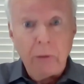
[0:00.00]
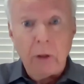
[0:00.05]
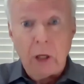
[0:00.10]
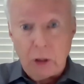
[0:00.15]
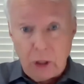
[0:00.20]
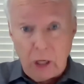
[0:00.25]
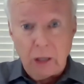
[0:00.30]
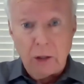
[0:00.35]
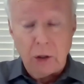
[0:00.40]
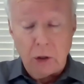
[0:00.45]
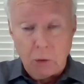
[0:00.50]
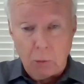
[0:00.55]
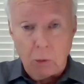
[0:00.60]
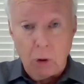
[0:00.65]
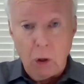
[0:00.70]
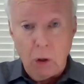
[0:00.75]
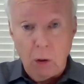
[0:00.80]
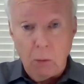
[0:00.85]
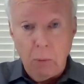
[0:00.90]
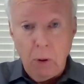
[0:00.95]
judge's
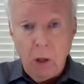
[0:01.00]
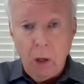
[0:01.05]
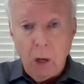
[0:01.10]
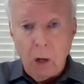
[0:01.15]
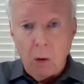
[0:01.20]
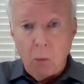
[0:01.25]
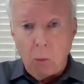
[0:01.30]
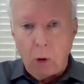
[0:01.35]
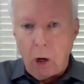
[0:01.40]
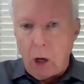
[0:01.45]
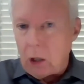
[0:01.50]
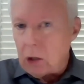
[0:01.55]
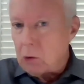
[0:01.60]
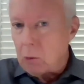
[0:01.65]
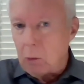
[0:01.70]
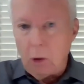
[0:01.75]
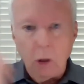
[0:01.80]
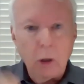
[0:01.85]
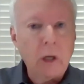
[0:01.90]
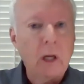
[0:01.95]
robe, where all
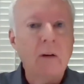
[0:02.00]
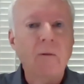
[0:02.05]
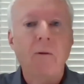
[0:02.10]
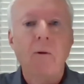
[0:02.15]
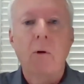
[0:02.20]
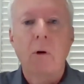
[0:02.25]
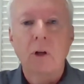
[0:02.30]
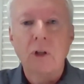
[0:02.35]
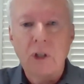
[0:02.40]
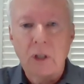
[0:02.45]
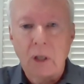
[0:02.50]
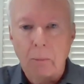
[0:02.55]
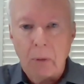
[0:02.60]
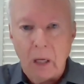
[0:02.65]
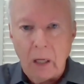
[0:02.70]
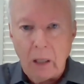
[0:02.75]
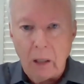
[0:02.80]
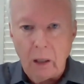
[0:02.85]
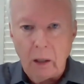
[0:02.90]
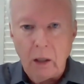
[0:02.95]
we're looking for is
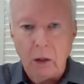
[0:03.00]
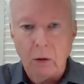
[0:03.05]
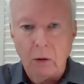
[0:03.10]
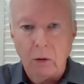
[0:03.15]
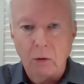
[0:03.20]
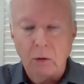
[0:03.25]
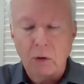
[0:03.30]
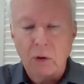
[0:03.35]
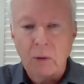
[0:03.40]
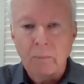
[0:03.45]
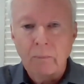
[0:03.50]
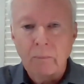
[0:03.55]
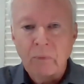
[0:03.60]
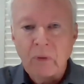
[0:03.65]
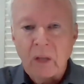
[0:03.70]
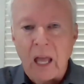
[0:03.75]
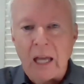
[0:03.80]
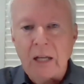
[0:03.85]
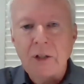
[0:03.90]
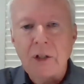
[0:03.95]
somebody to accuse
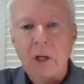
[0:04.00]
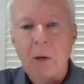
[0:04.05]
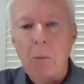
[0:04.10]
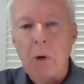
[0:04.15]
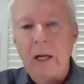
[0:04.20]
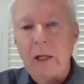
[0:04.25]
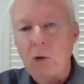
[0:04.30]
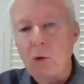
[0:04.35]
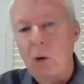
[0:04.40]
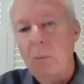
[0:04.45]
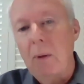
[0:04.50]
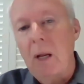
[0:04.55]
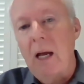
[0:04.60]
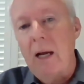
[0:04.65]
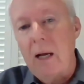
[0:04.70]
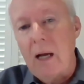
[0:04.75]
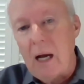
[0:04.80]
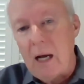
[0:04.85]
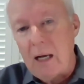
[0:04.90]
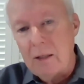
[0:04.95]
and some way to apply
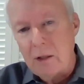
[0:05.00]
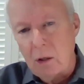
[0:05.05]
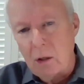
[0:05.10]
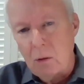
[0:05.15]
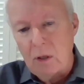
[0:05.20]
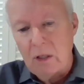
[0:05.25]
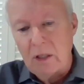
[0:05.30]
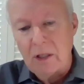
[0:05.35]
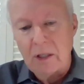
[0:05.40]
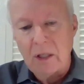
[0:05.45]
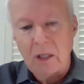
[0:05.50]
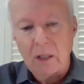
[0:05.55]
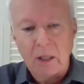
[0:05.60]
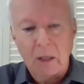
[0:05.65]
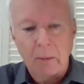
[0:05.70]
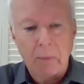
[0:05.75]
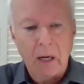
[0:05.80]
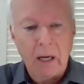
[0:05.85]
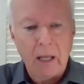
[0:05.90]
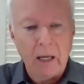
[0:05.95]
consequences to
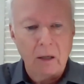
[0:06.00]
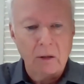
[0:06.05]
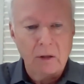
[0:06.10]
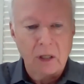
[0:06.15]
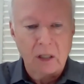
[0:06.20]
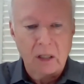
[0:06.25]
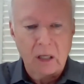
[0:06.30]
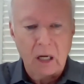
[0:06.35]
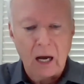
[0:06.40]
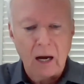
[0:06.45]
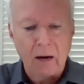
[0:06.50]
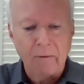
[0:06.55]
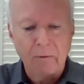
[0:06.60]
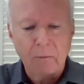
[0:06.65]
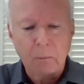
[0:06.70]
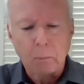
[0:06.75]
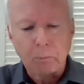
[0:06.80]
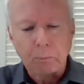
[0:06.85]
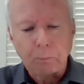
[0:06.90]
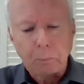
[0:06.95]
somebody else's life.
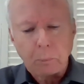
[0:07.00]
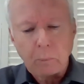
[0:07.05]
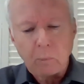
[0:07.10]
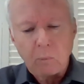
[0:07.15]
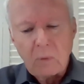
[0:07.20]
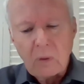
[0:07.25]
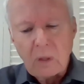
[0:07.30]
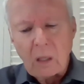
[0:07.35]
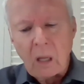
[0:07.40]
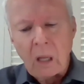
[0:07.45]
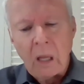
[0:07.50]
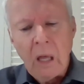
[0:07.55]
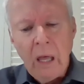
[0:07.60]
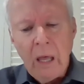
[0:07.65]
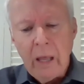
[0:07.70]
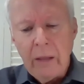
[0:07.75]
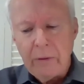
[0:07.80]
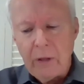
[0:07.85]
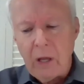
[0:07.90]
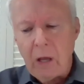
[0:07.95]

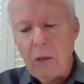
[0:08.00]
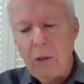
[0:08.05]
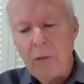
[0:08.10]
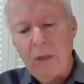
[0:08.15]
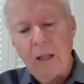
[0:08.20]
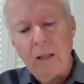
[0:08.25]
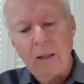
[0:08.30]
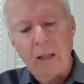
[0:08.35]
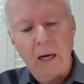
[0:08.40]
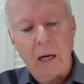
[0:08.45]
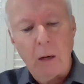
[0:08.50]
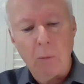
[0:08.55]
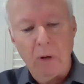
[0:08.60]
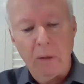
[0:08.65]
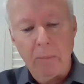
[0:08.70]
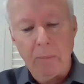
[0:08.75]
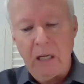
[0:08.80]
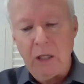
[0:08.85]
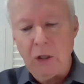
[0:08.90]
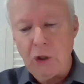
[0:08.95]
The other thing that I would
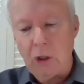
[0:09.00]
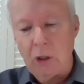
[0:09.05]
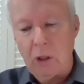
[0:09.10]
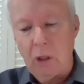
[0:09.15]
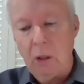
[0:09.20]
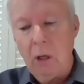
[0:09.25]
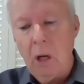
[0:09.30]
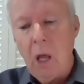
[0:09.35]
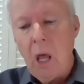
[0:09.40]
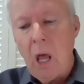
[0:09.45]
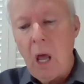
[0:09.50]
mention